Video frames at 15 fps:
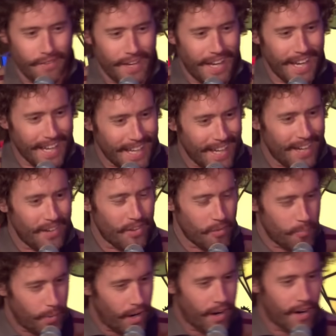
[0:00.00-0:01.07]
can't get into
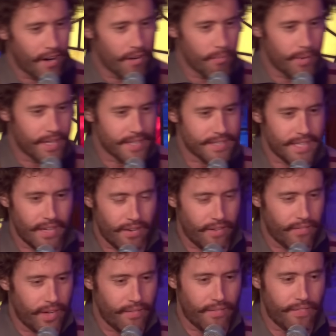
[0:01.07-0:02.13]
the bar because they don't
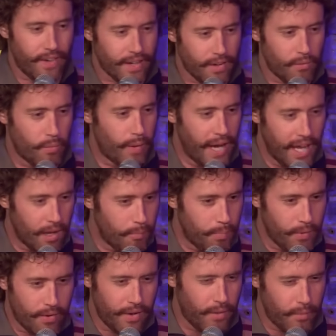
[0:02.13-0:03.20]
even have a fucking
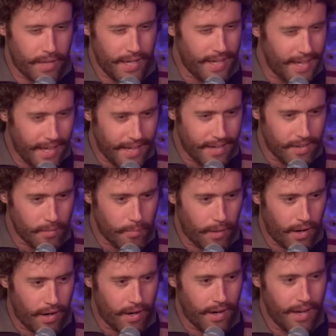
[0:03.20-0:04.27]
ramp or any way to get into the
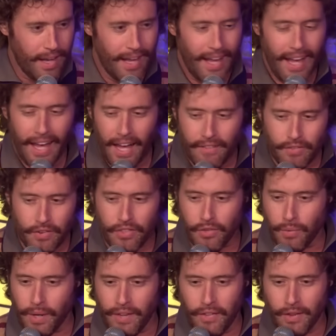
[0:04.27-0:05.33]
bar, after
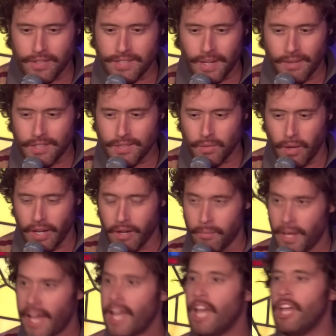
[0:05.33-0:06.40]
3 of those, I would just walk in and
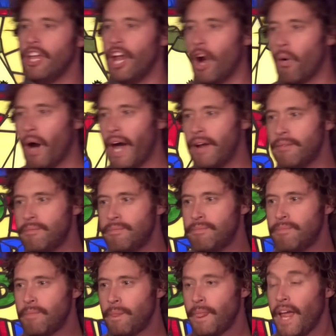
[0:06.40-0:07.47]
be like, you know what?
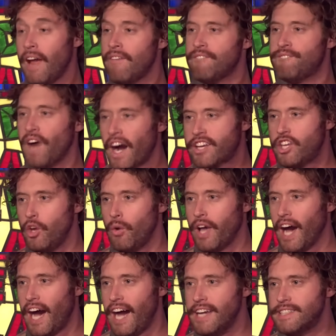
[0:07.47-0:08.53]
Fuck you
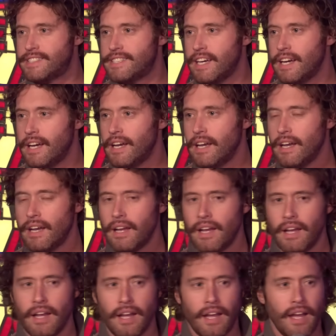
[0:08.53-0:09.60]
guys.
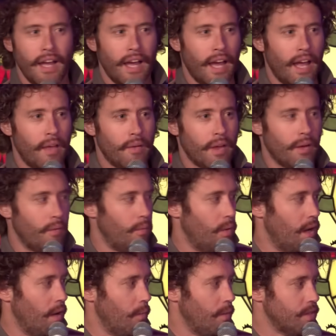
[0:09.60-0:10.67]
I'm like,
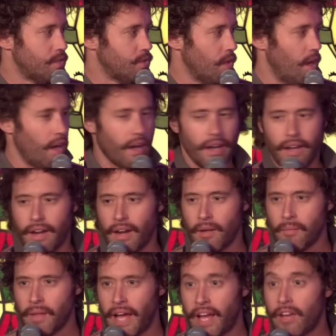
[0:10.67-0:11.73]
what? What's wrong? And
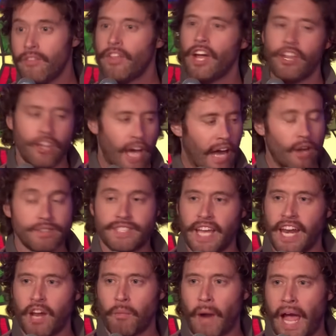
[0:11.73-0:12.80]
I'm like, I don't
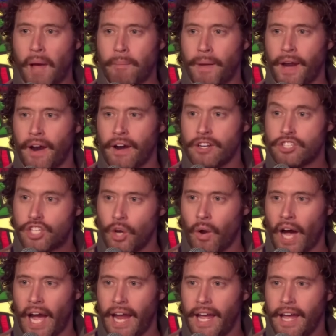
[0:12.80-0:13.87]
see any ramp here,
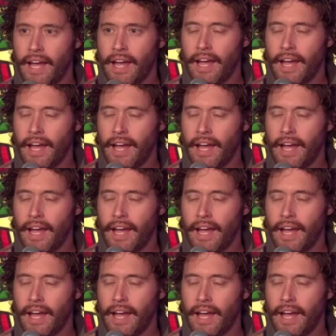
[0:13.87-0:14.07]
do I?